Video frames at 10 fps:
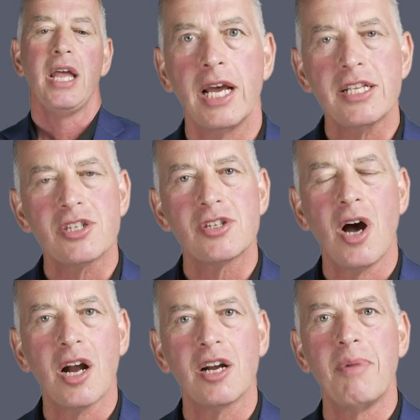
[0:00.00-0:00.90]
let's
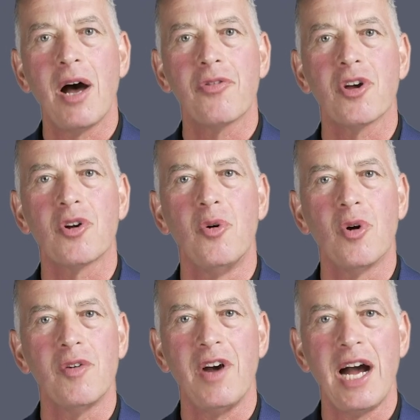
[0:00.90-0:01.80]
talk about the
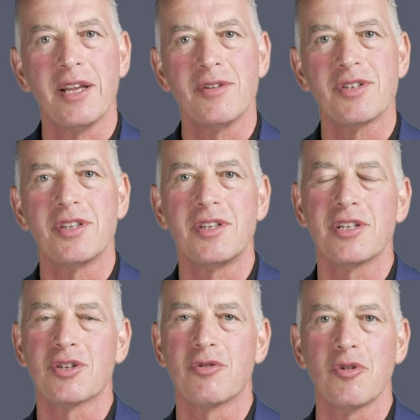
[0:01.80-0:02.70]
core values that
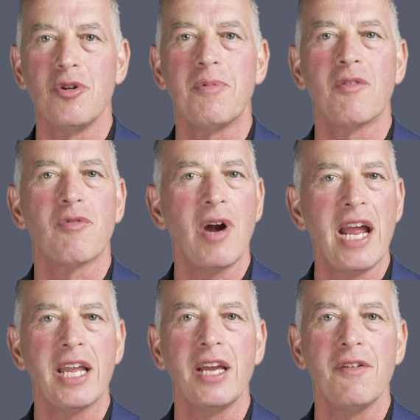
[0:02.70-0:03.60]
this group of
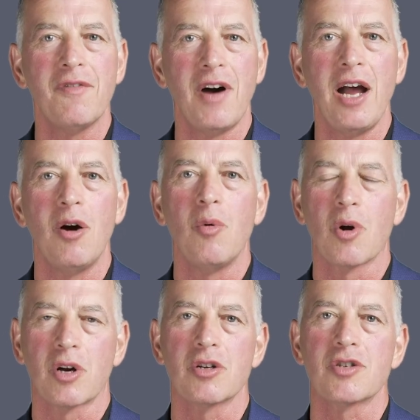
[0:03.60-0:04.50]
rank and file
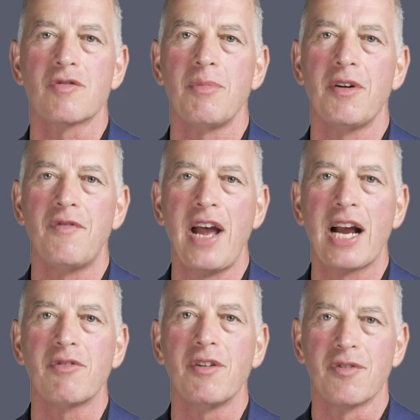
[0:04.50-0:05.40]
workers from the
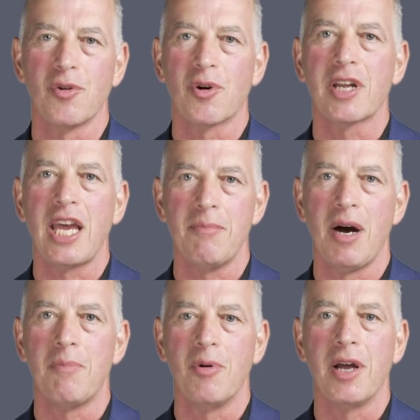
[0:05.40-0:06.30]
factory floor came up